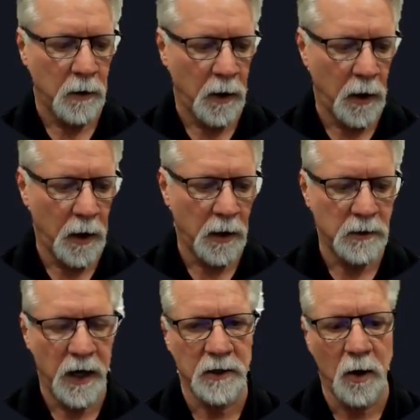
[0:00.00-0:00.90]

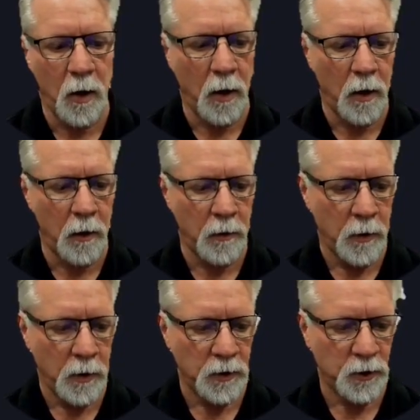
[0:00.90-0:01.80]
-r
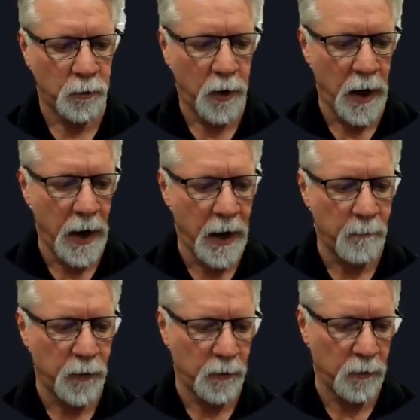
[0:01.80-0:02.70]

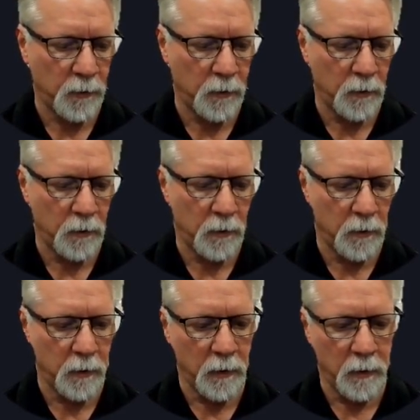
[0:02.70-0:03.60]
trap
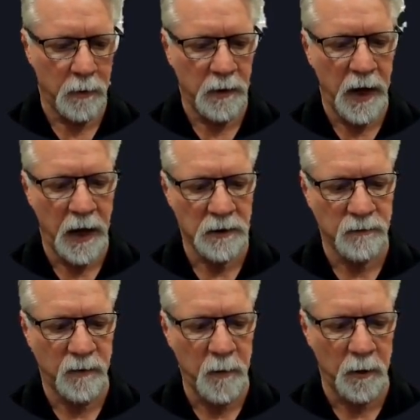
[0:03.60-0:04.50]

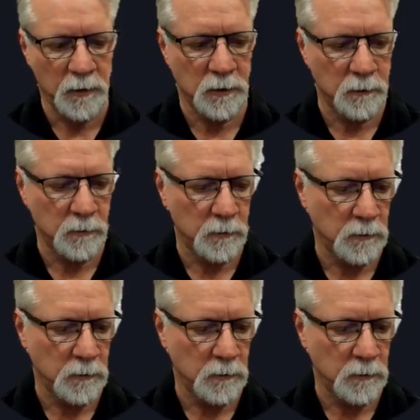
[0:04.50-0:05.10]
-verbose.